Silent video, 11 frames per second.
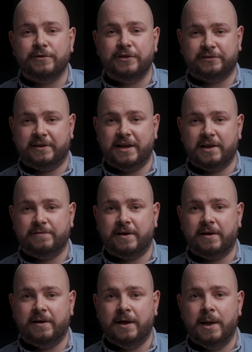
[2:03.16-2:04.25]
for the sake of it,
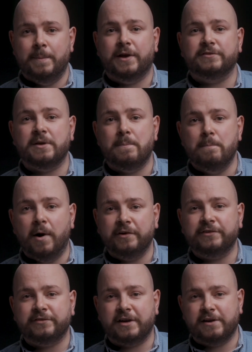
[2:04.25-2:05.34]
because it
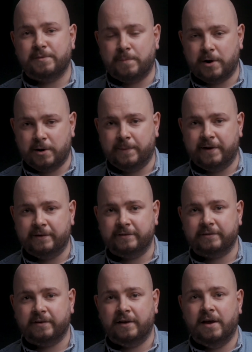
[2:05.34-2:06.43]
must serve a purpose